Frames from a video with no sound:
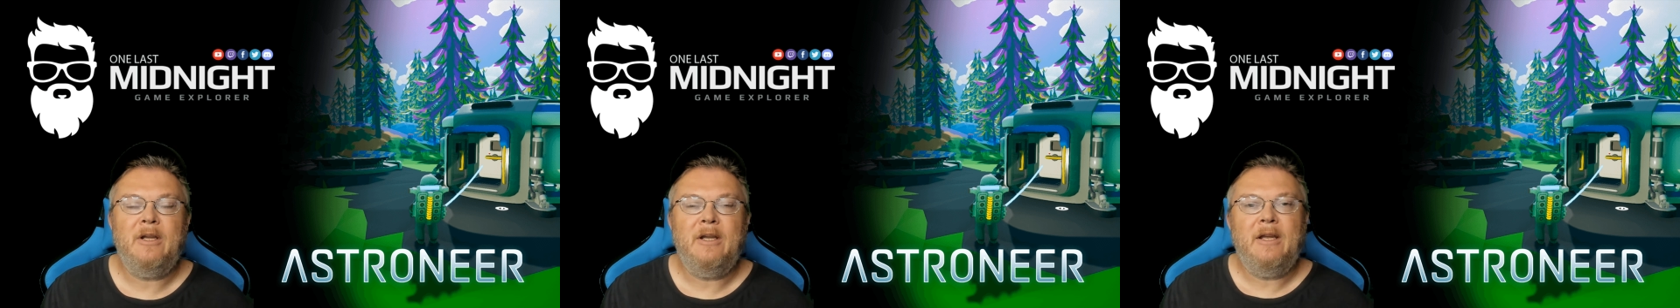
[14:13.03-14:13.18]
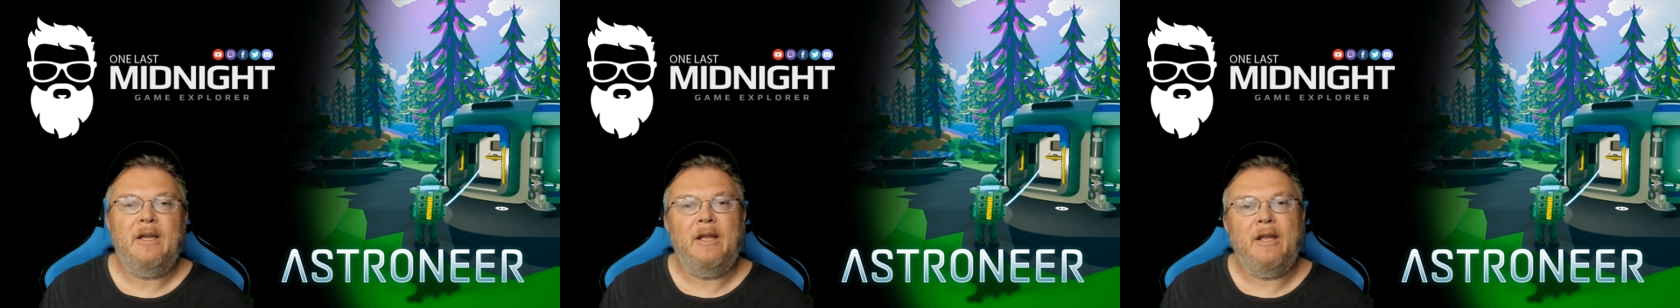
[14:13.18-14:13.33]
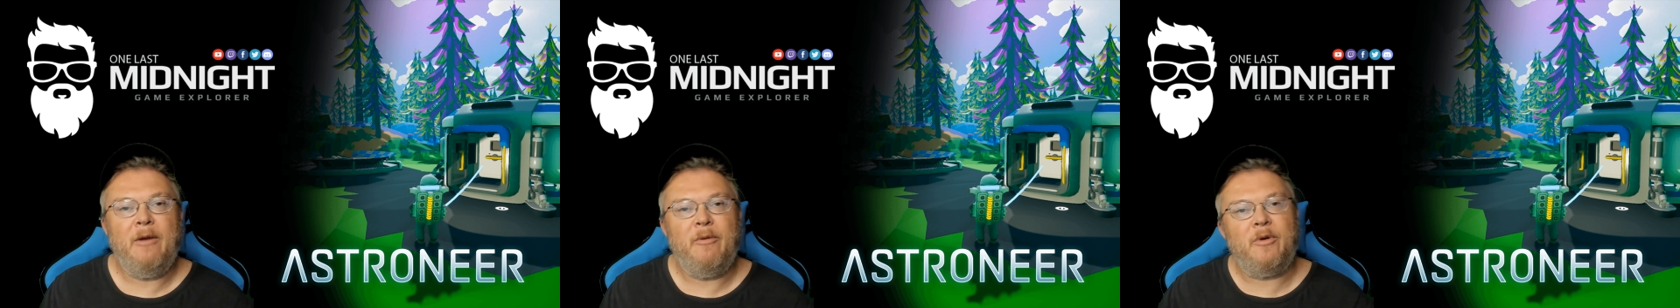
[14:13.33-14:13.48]

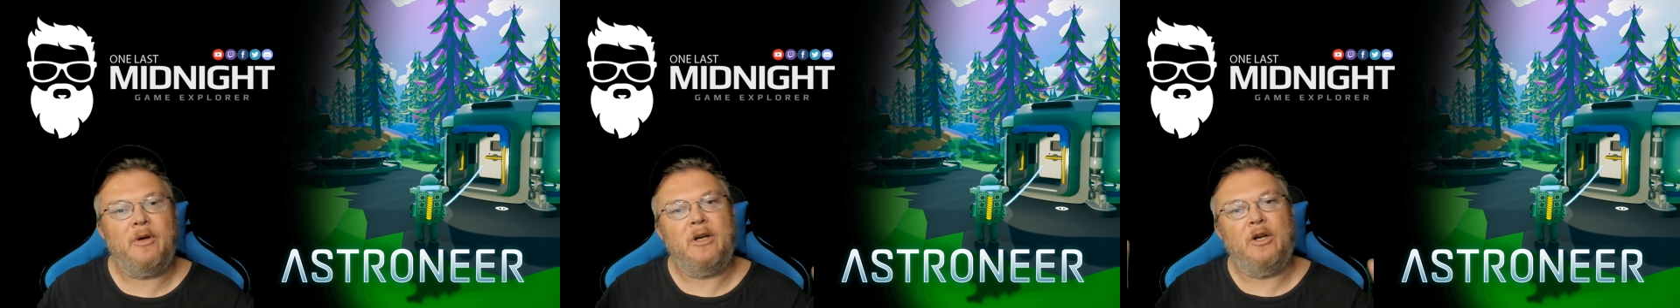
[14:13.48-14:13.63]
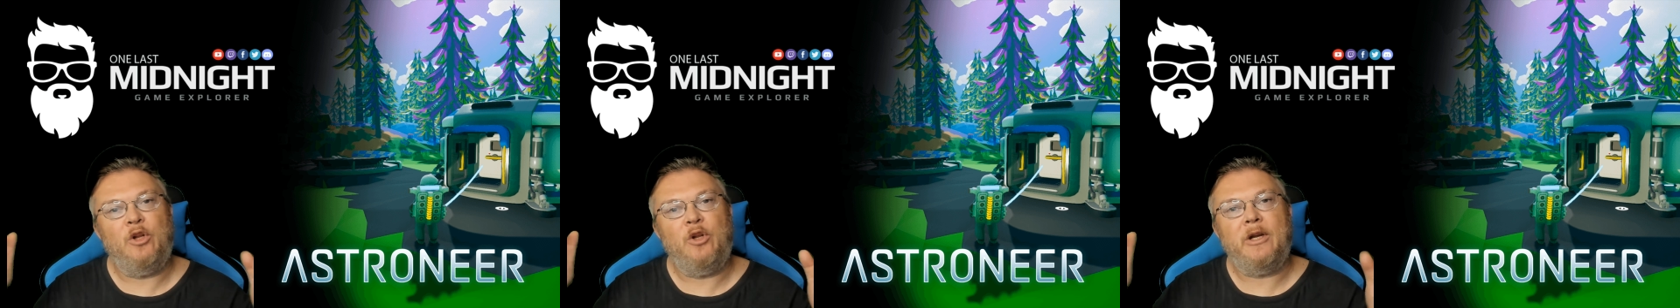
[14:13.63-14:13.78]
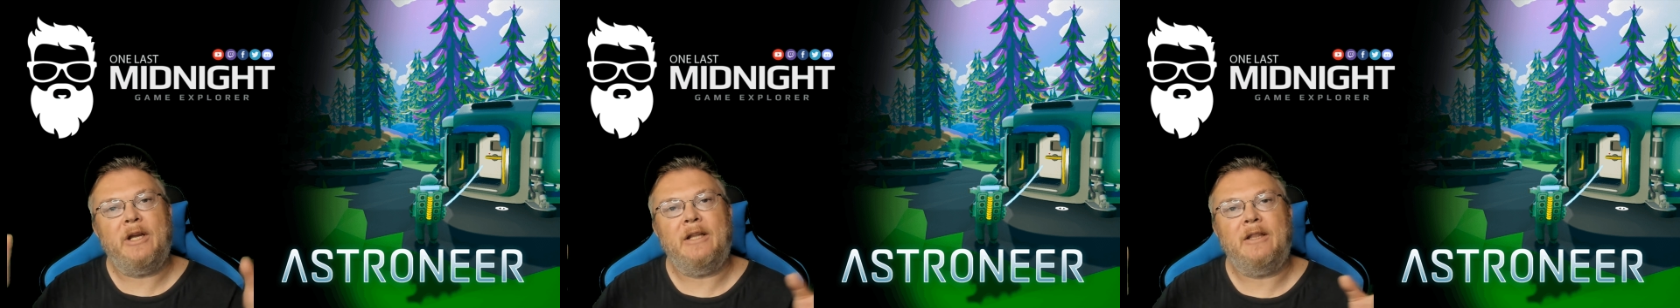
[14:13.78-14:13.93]
Then we're going to
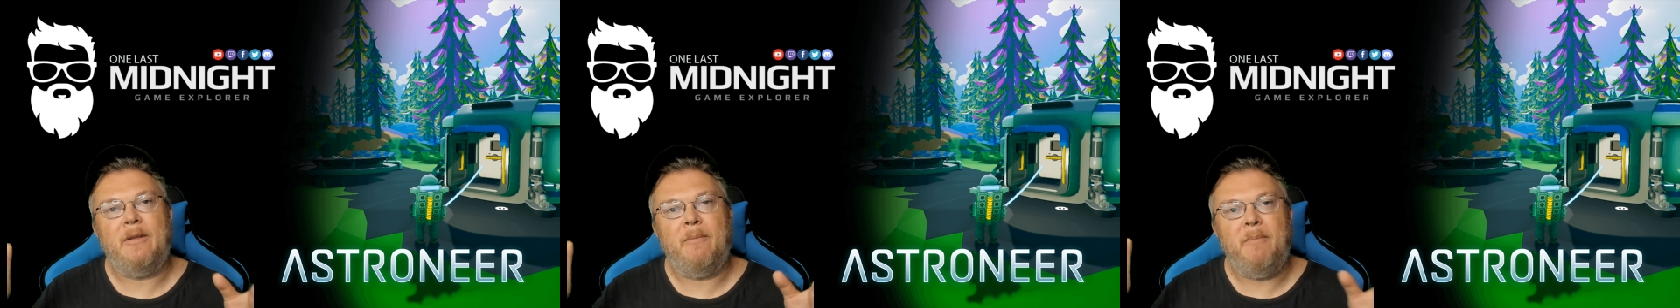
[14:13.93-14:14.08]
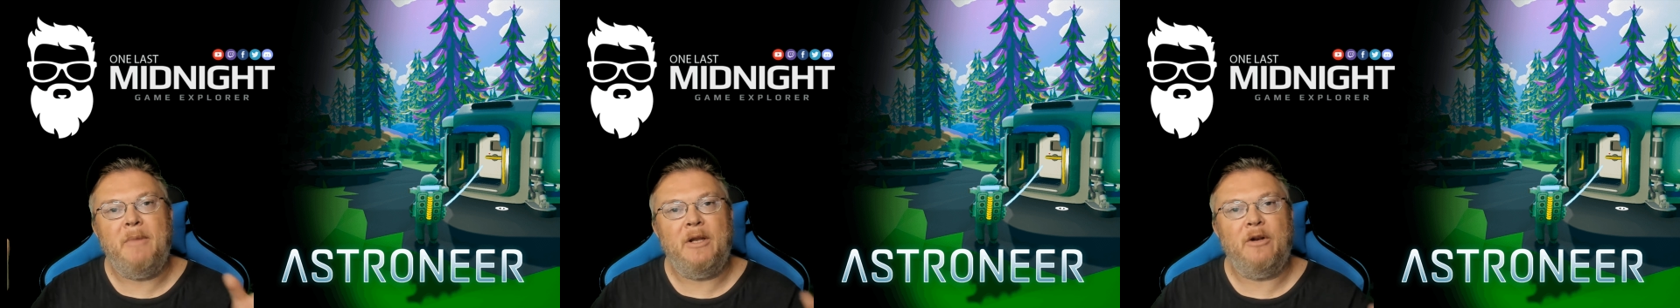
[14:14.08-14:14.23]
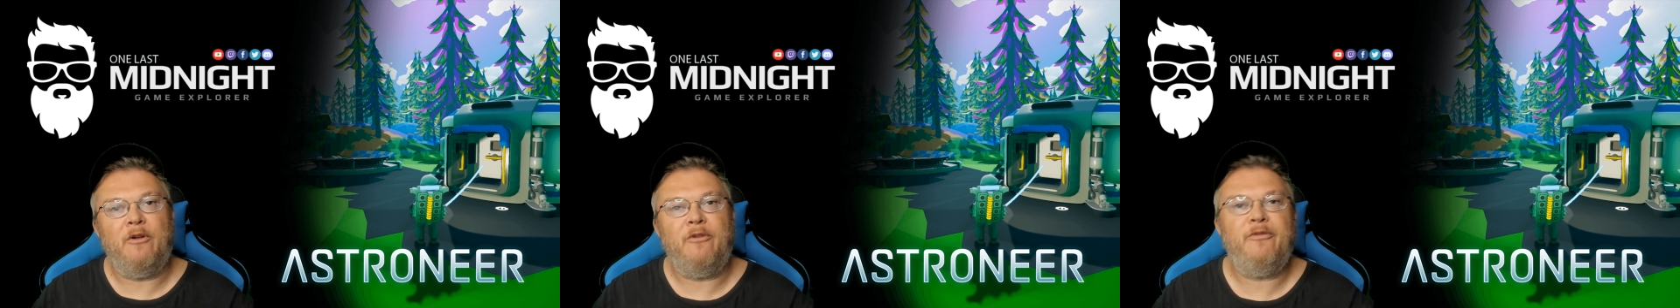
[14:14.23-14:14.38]
look at the
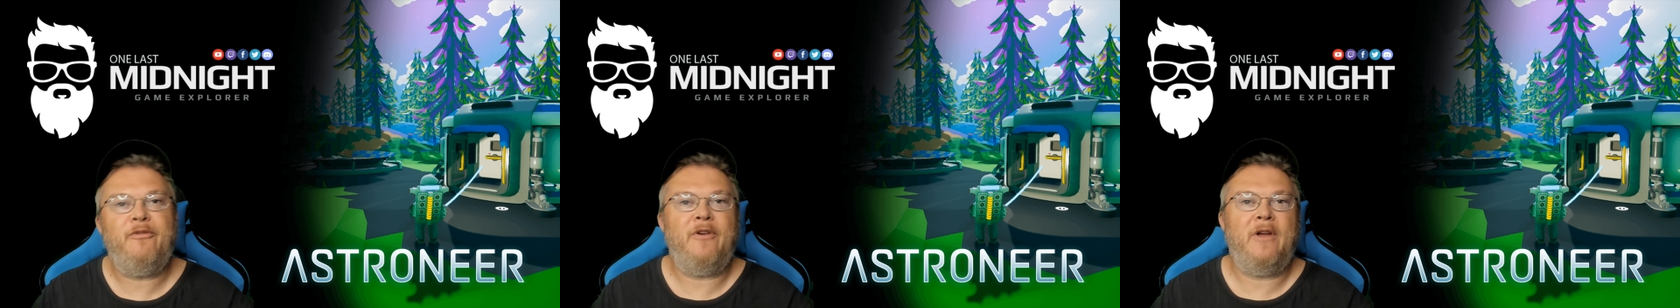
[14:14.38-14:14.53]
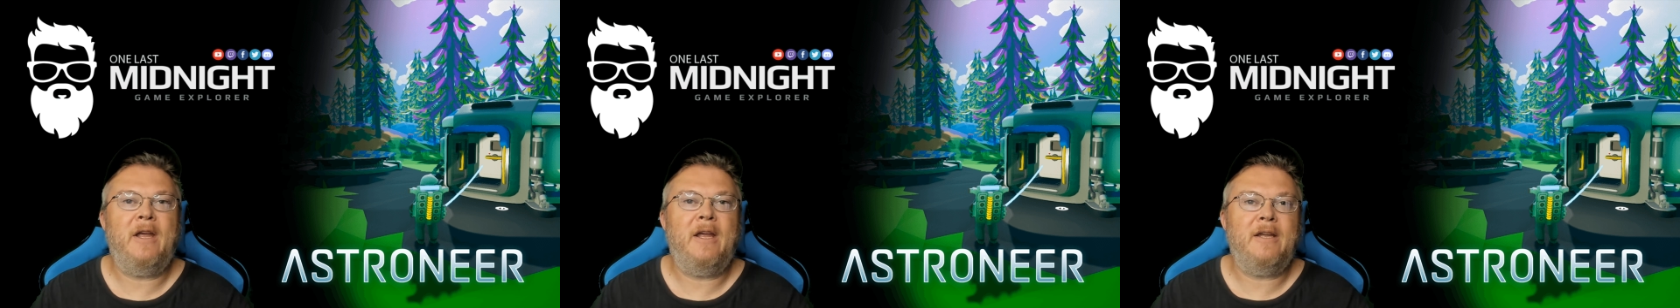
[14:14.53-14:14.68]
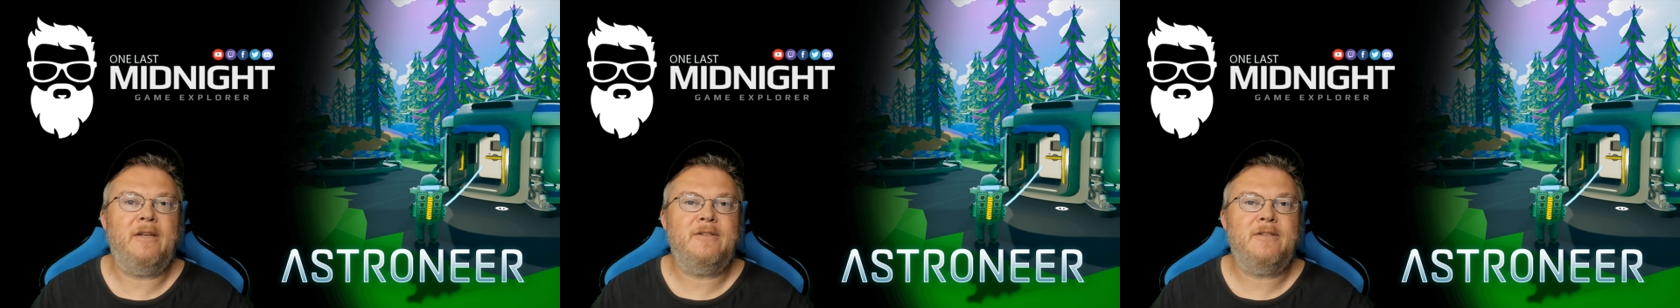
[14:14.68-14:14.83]
middle
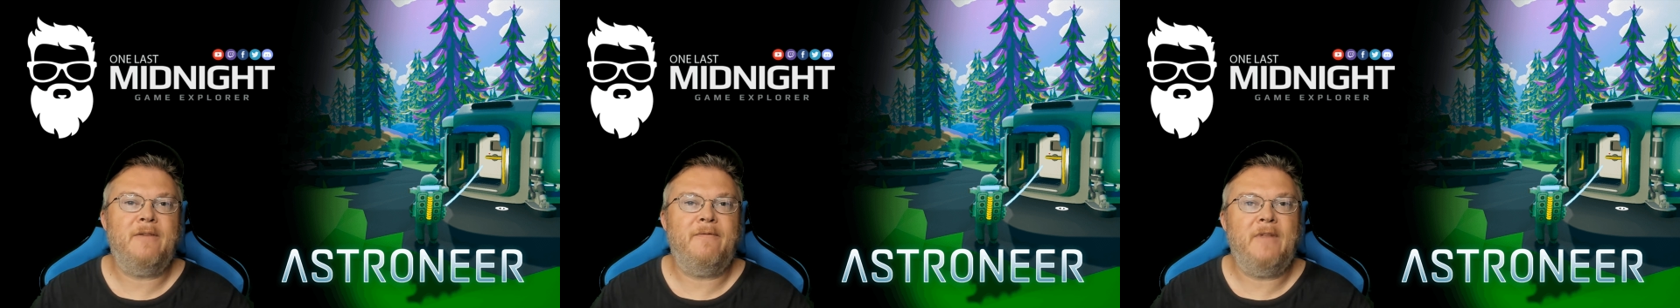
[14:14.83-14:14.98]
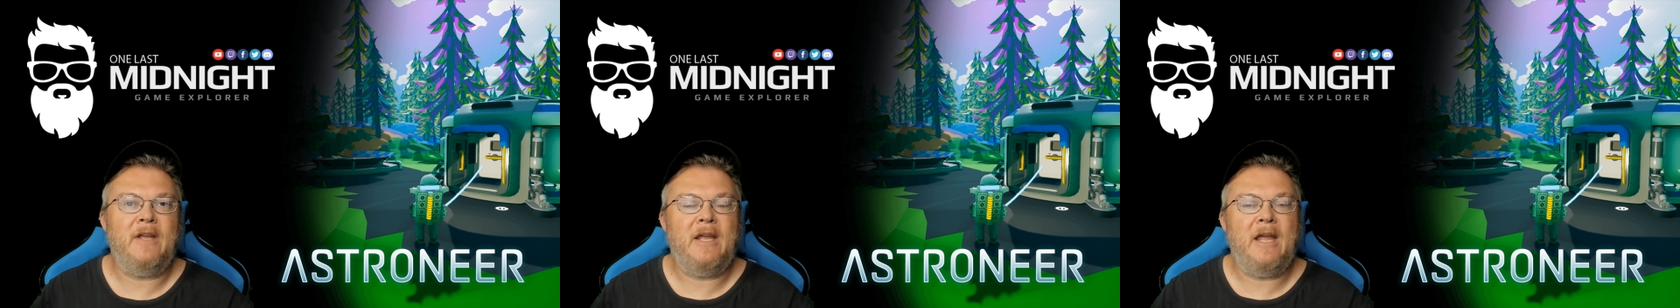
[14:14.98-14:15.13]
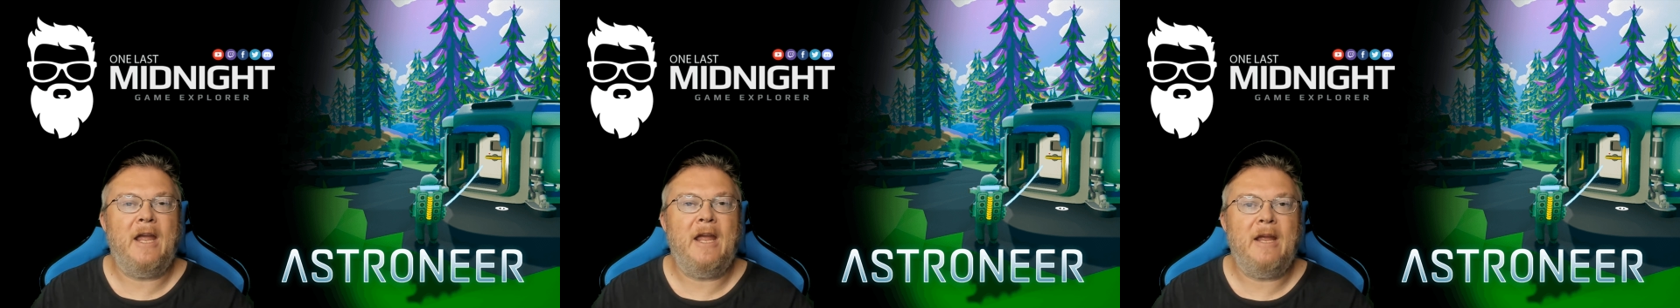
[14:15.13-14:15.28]
phase of
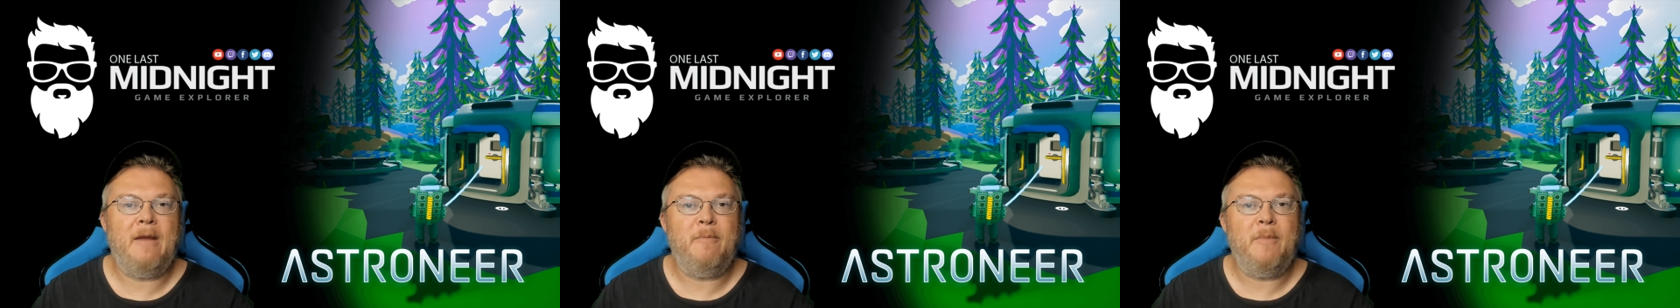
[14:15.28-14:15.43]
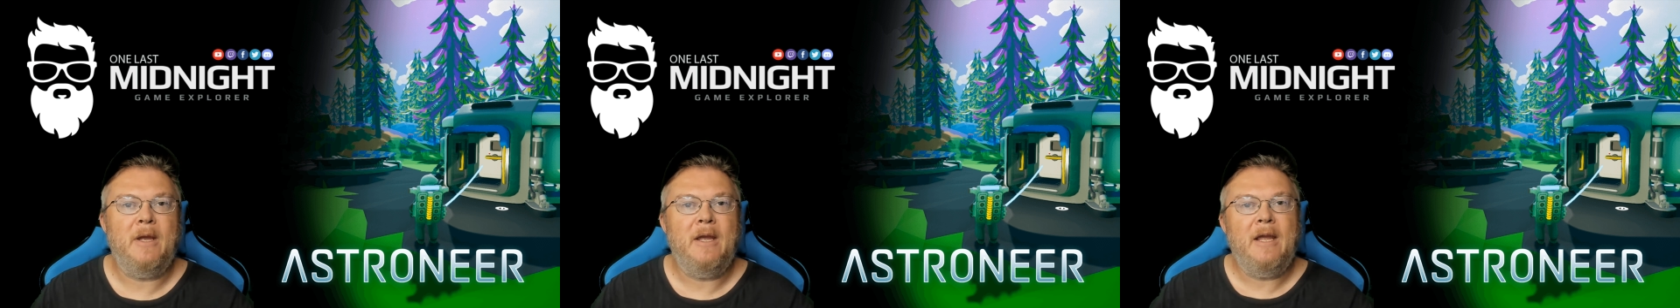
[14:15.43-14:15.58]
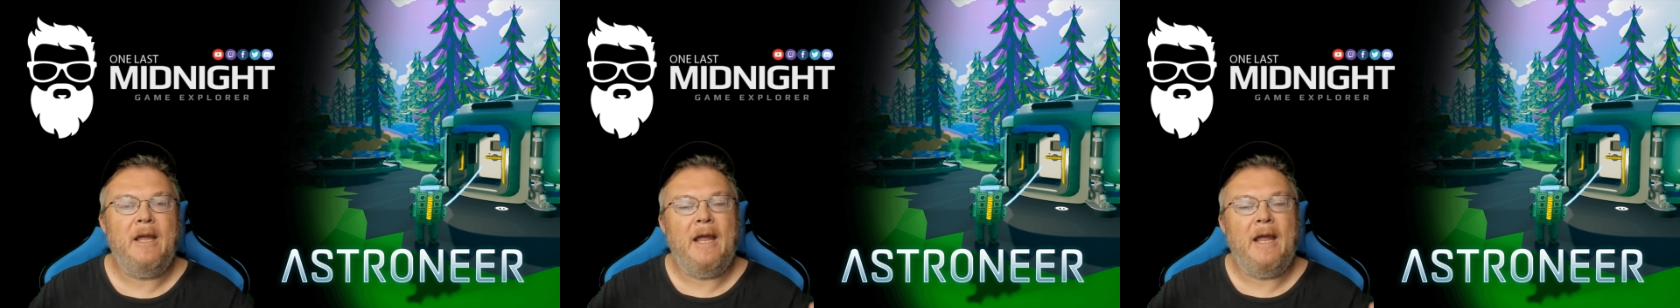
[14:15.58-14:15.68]
the game